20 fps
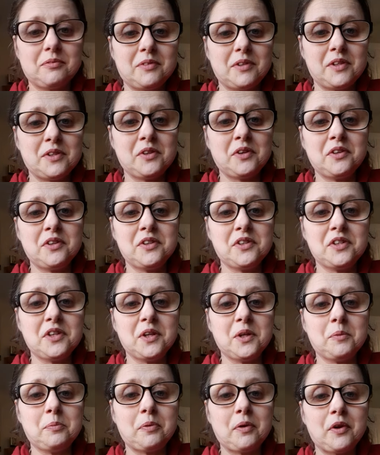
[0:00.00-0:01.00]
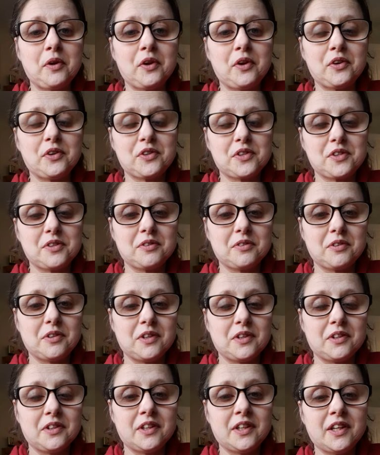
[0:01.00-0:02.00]
He's on this little perch,
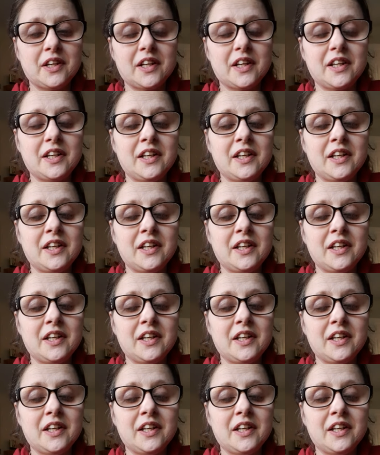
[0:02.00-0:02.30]
the